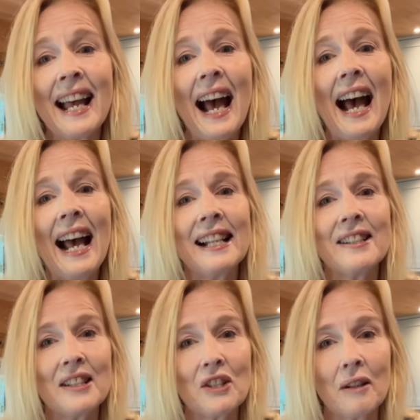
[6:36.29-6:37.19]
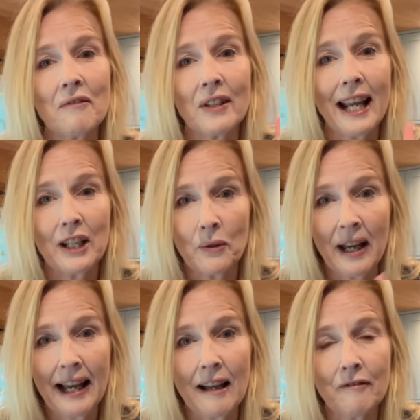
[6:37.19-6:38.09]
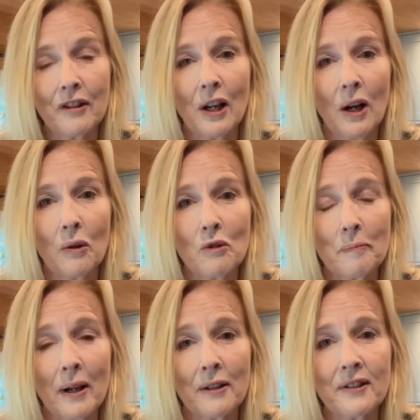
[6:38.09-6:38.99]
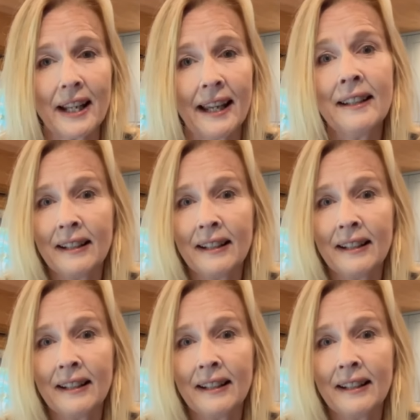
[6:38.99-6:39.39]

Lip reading: And don't forget you have the hold basket.